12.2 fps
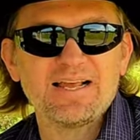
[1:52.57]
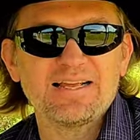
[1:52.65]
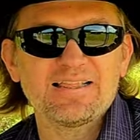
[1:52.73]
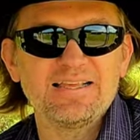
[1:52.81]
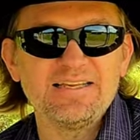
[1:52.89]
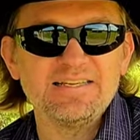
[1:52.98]

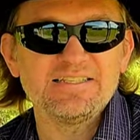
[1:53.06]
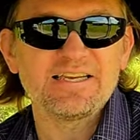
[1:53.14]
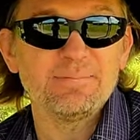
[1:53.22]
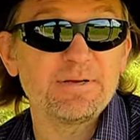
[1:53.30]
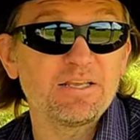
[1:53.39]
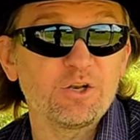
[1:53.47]
like these
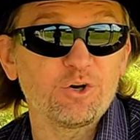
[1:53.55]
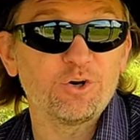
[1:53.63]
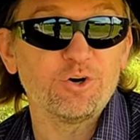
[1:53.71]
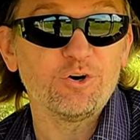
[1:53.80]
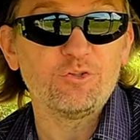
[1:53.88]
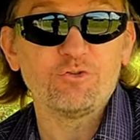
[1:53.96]
can be
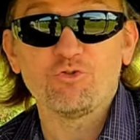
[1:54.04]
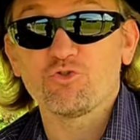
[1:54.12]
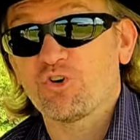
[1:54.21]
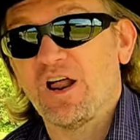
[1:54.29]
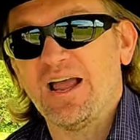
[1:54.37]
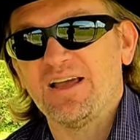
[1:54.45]
learned through
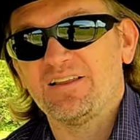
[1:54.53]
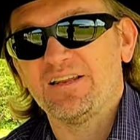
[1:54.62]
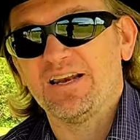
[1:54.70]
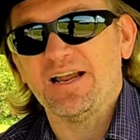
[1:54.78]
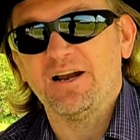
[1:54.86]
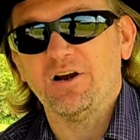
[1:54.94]
trial
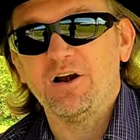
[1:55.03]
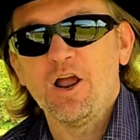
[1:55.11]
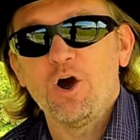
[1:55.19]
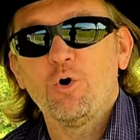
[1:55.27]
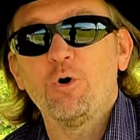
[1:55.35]
and error